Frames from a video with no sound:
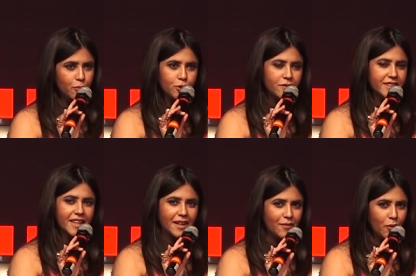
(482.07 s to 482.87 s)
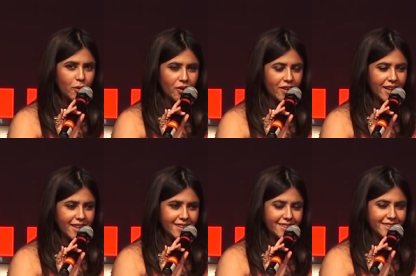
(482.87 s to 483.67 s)
Both of us are never going on
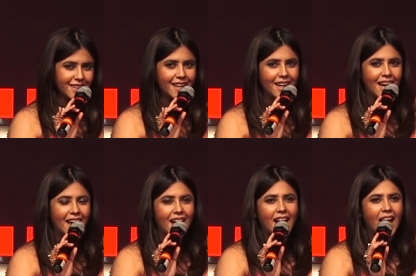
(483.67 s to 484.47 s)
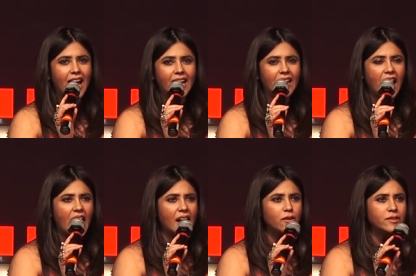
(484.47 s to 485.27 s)
diets. And
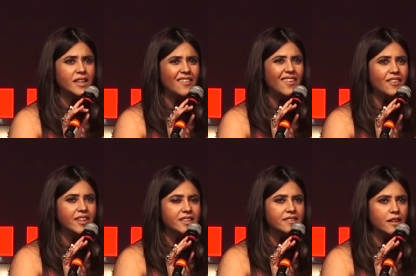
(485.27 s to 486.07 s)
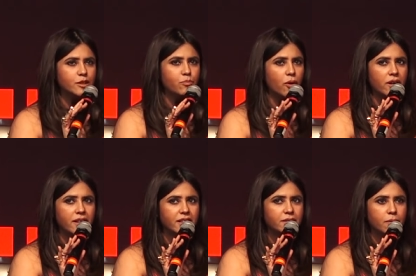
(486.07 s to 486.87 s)
I don't think I've ever discussed
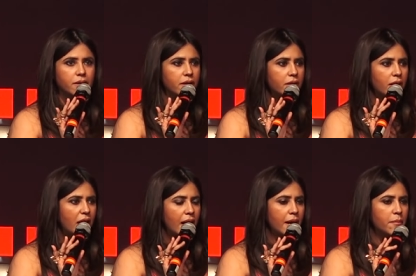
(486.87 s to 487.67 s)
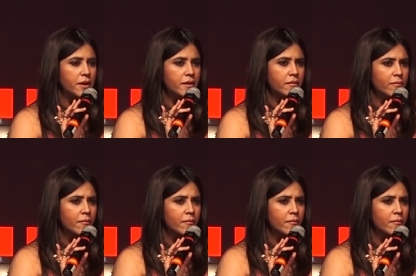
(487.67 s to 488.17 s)
politics with her. I mean...